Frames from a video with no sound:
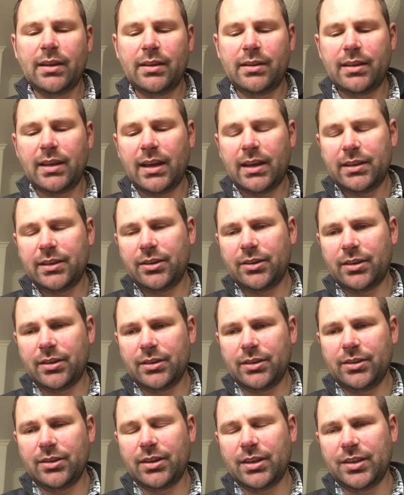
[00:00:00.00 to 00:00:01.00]
that
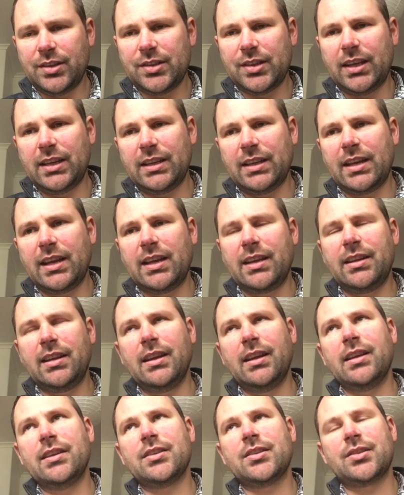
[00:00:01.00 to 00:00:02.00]
you can see that
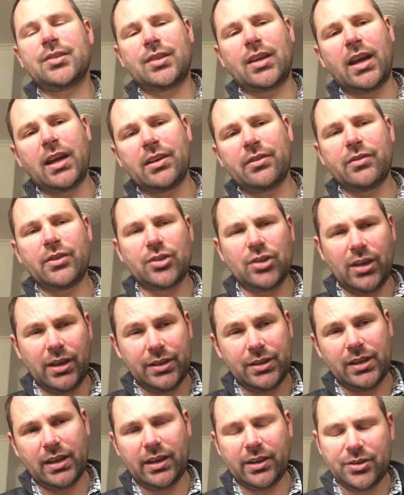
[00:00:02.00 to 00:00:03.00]
this artificial
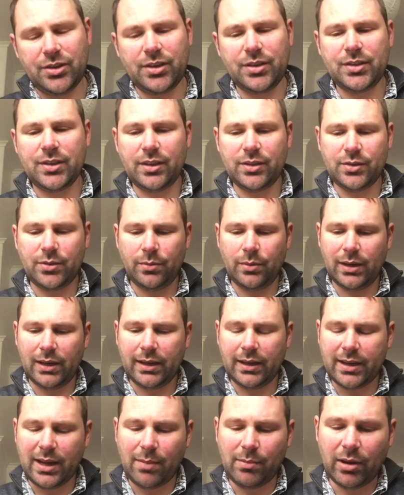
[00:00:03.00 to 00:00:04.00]
intelligence has
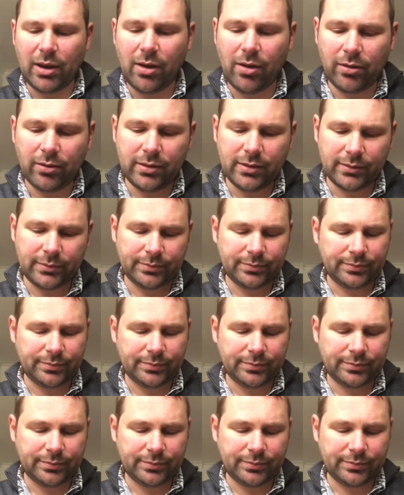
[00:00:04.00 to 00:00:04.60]
really come along